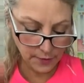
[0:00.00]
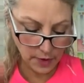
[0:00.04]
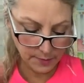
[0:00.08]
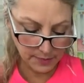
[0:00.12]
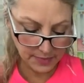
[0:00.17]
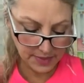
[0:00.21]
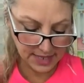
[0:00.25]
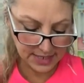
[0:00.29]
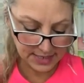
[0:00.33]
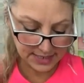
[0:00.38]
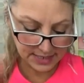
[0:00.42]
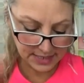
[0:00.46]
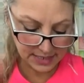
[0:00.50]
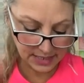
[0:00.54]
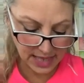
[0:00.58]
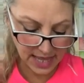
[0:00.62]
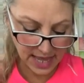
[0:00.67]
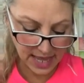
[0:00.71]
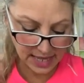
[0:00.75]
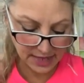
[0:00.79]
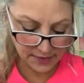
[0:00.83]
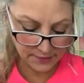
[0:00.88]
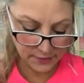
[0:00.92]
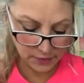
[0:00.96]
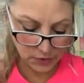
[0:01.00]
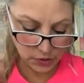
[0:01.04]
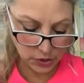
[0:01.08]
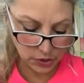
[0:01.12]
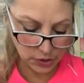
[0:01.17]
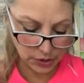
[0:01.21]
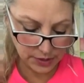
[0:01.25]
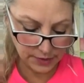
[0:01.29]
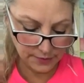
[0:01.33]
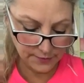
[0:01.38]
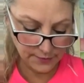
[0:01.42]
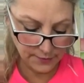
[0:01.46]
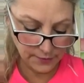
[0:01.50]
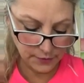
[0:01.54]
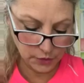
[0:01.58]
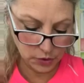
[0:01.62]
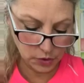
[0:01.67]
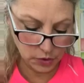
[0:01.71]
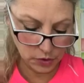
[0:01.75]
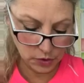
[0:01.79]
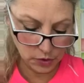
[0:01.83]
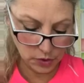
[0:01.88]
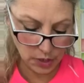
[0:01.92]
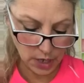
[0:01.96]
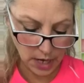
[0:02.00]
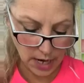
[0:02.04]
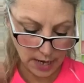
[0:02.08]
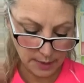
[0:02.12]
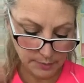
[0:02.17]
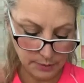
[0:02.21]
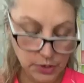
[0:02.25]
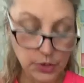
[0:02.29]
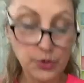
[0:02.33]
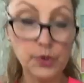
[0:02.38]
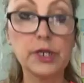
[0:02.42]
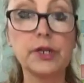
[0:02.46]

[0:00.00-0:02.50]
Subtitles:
from this live good for